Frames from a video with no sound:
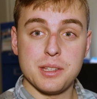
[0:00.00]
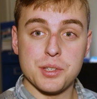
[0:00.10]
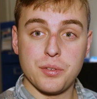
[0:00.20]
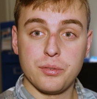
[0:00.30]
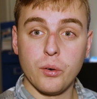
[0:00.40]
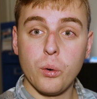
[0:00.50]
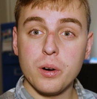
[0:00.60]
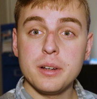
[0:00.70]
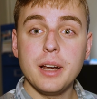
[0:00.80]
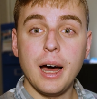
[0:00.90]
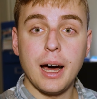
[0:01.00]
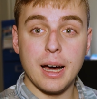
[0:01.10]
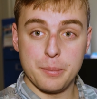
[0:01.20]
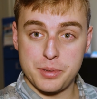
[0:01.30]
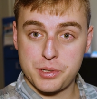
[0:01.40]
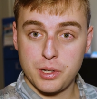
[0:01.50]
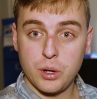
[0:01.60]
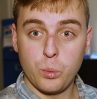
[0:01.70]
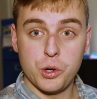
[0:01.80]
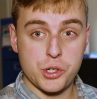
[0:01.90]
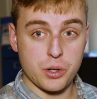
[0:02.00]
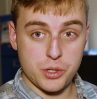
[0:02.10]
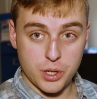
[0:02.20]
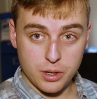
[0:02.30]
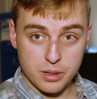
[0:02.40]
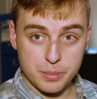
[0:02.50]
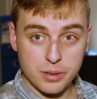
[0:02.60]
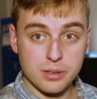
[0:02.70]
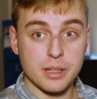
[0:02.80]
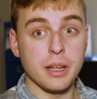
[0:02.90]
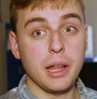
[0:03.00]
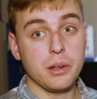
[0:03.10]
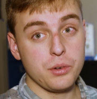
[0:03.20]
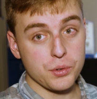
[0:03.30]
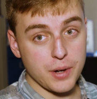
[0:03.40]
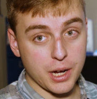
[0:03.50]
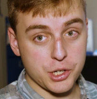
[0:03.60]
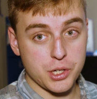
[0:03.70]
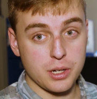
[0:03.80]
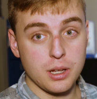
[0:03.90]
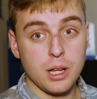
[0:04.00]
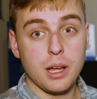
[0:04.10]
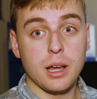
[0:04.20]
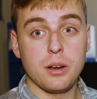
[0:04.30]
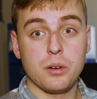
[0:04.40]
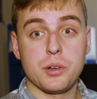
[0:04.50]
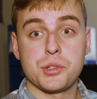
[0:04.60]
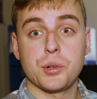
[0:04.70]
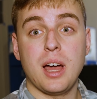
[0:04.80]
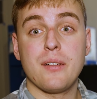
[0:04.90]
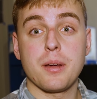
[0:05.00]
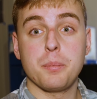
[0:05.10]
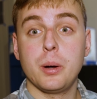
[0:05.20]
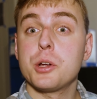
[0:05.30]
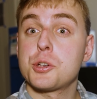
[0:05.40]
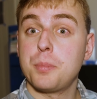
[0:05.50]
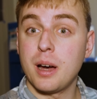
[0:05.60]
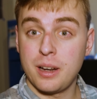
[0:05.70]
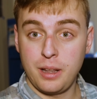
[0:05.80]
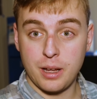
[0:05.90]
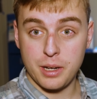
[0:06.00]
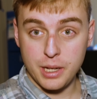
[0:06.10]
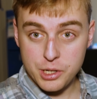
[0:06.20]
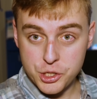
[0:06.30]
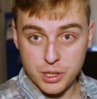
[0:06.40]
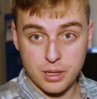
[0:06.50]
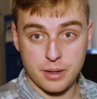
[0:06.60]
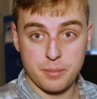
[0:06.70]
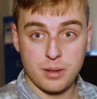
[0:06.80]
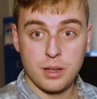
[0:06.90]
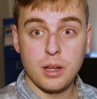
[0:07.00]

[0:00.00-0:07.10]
these 4 knobs, which are turnable in either direction and also have a push button on each of them,